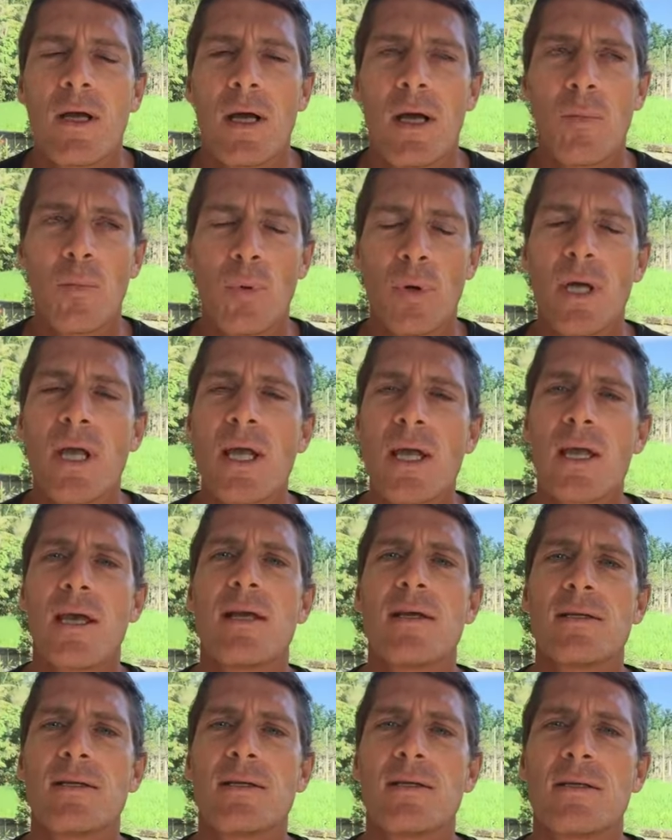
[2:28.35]
and bringing
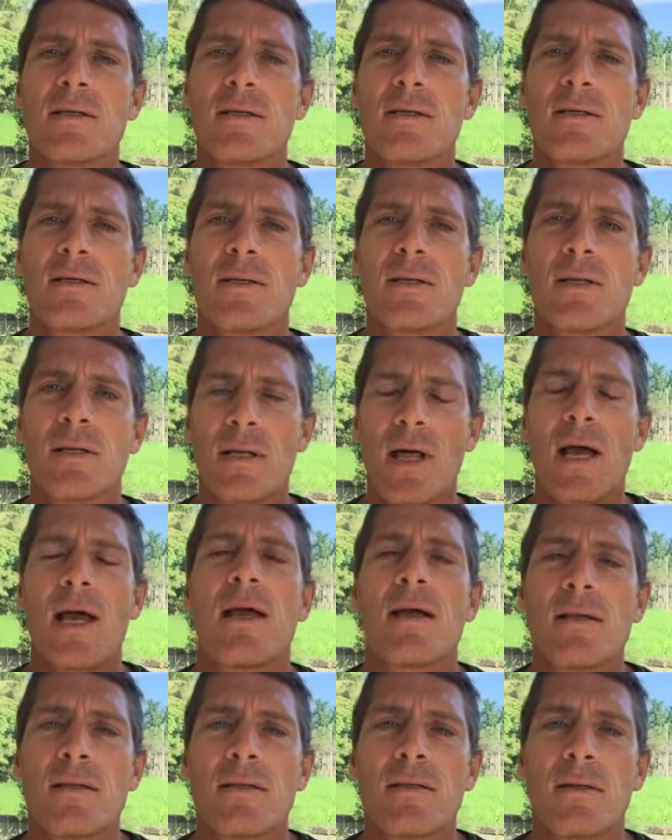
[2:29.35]
it to the
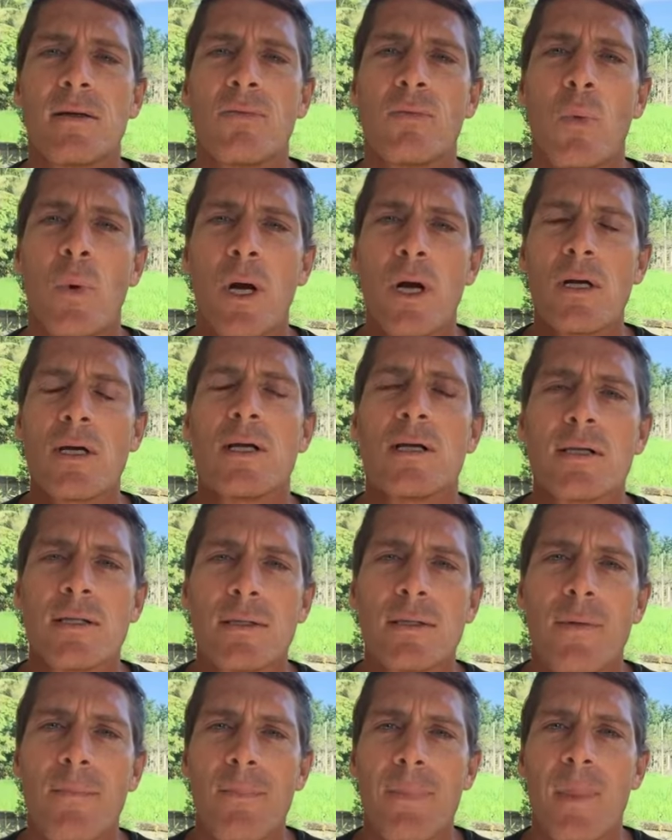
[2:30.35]
light of
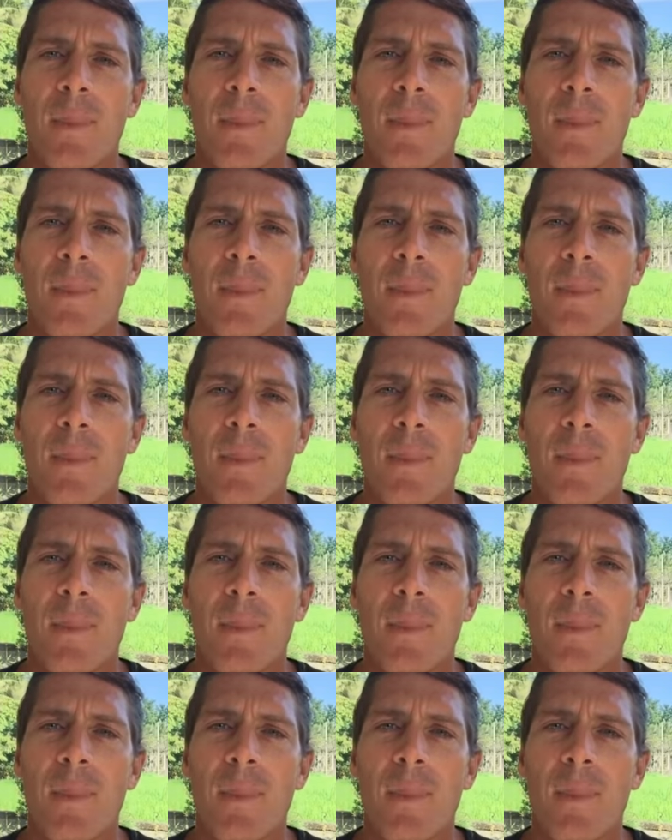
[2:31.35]
awareness.